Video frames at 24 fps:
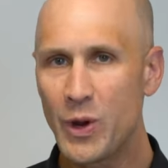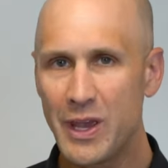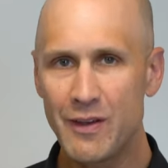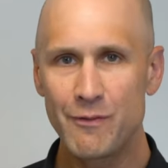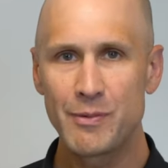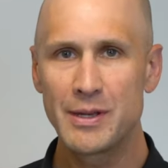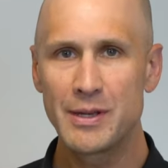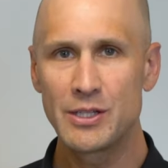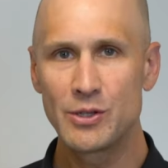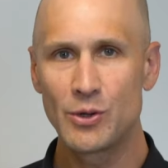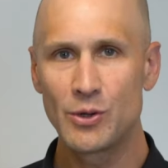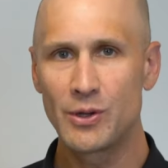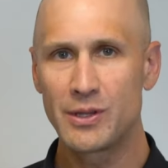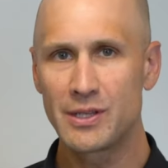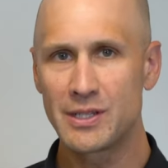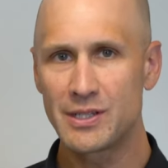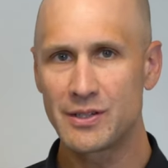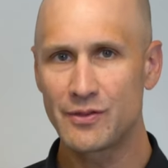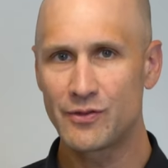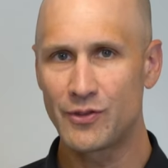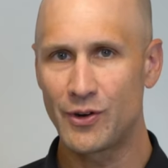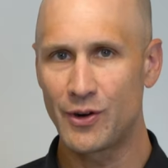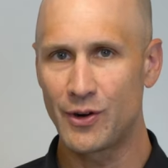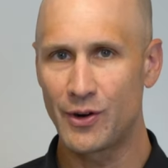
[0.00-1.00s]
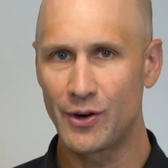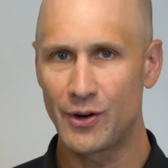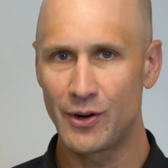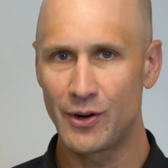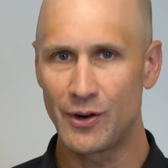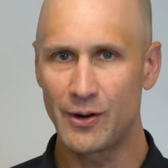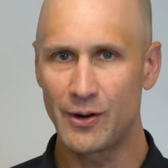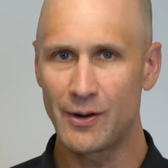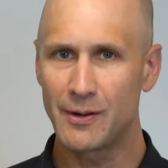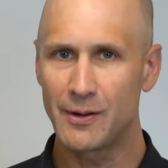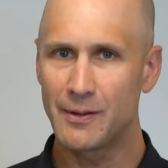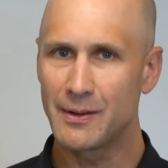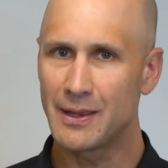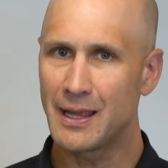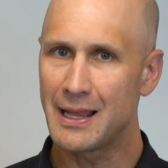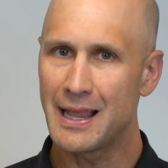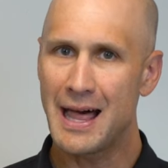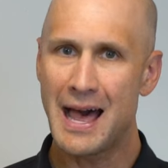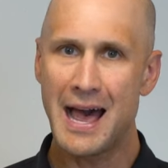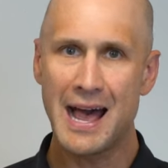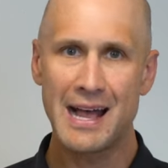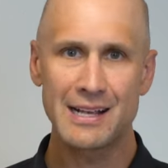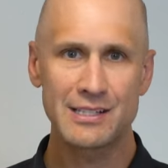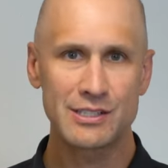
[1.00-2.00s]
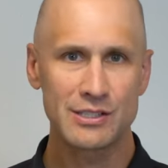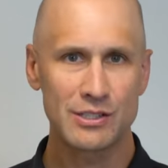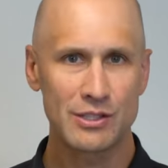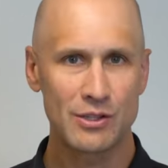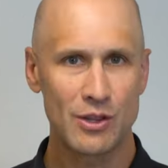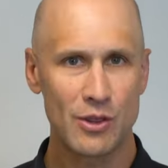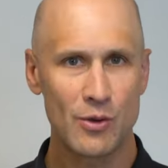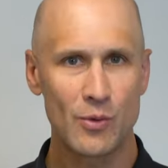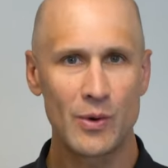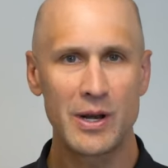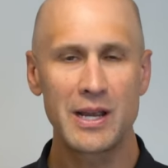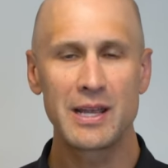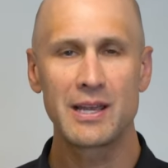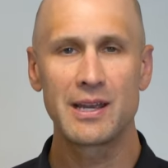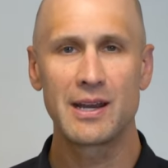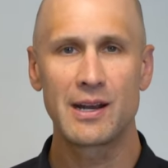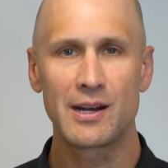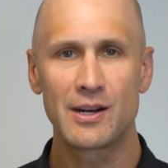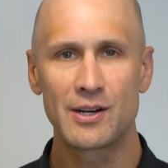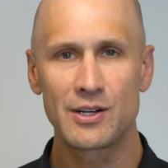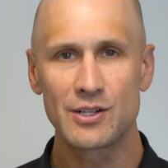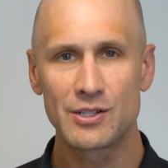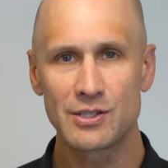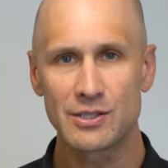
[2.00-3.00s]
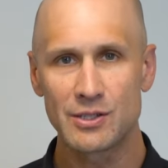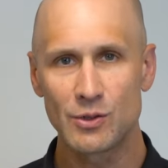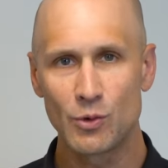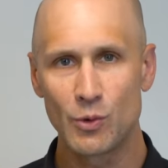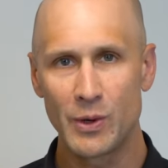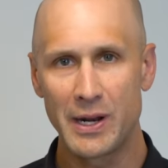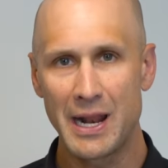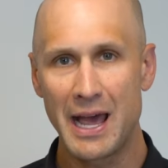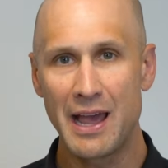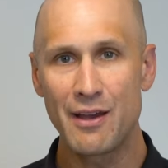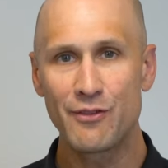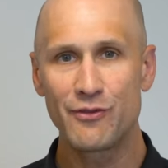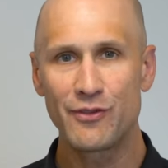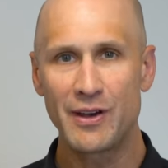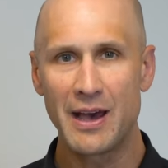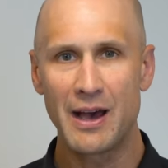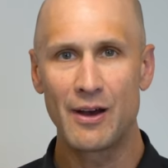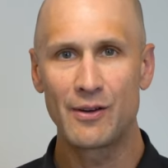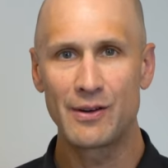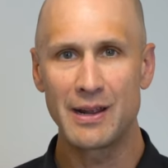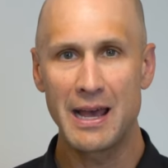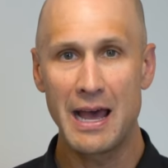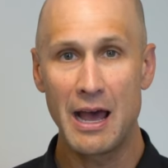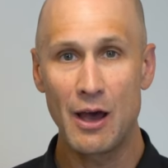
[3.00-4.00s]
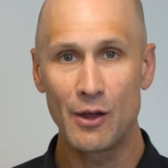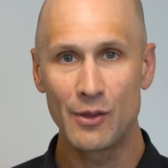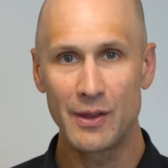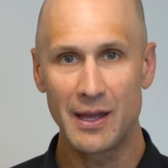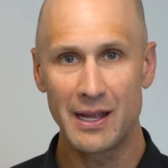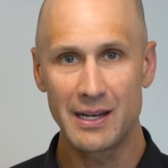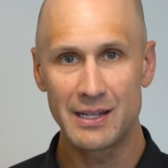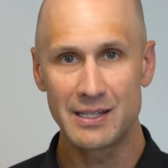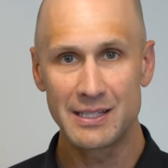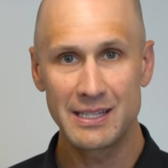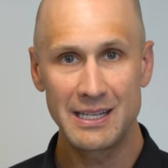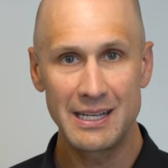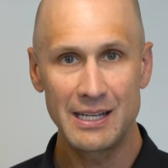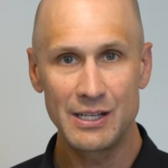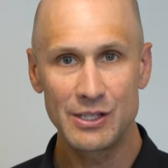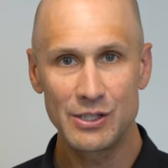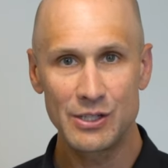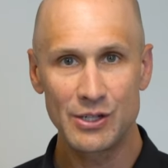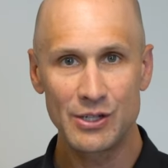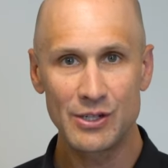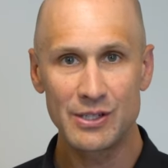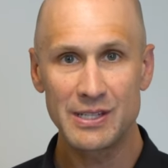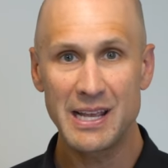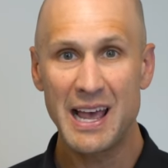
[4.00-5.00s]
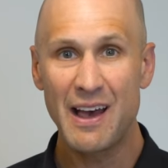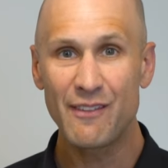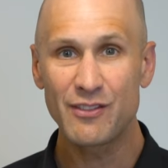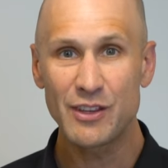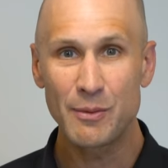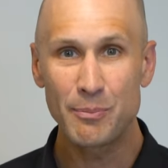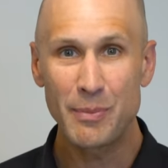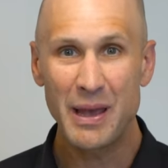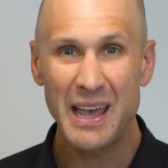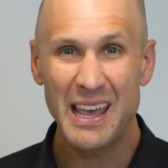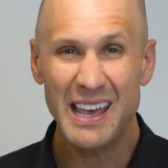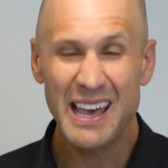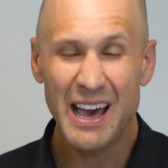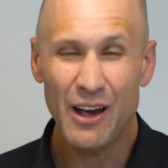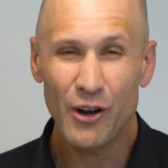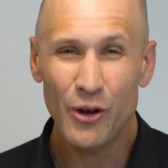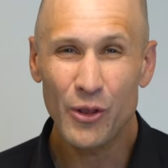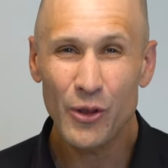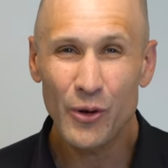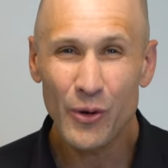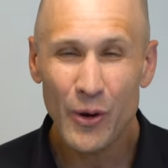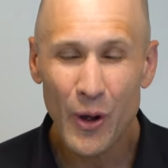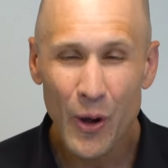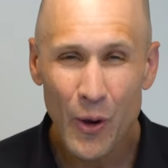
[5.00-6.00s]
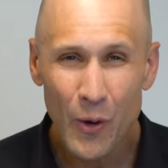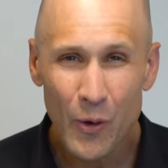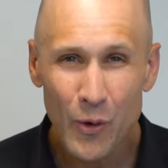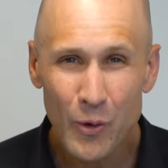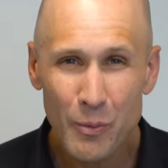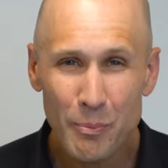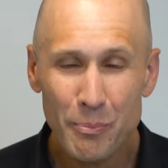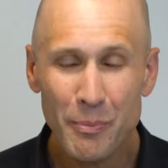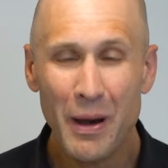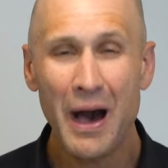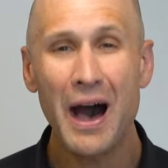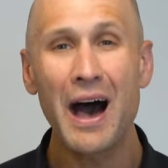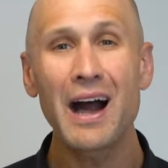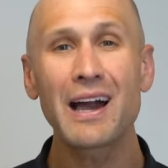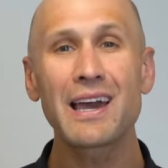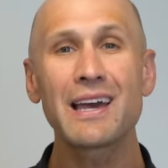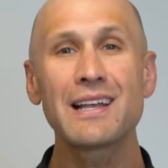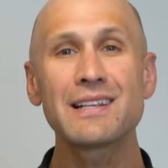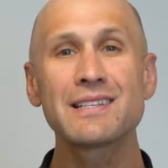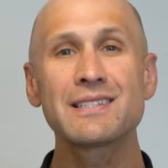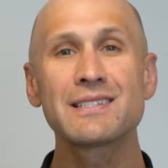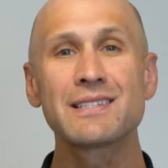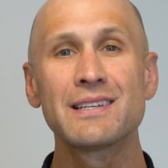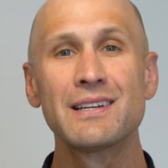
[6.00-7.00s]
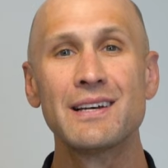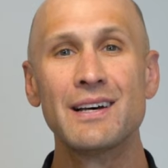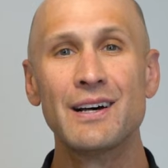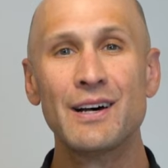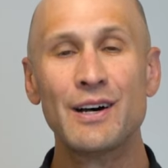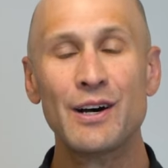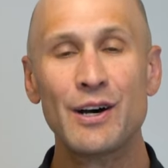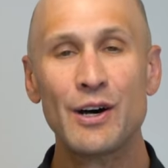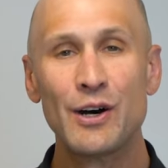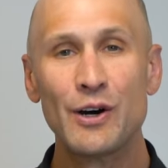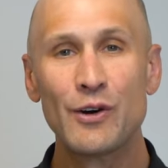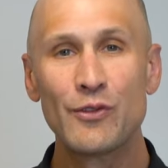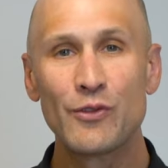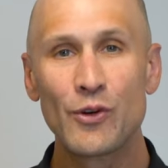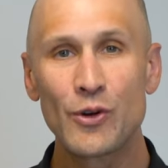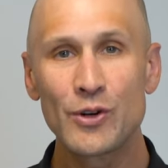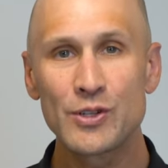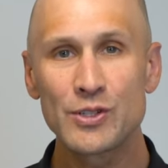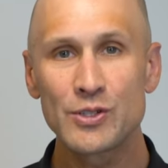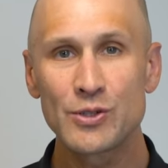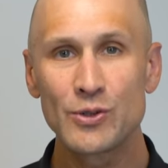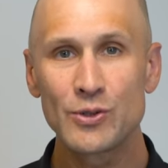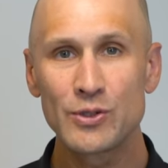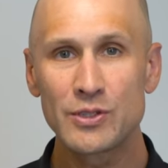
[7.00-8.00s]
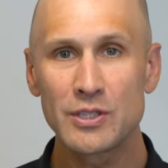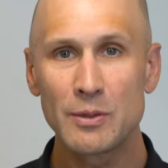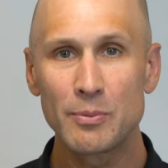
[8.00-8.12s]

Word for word: We've been doing this for the last three years when I found out that teachers have to pay out of their own pockets for school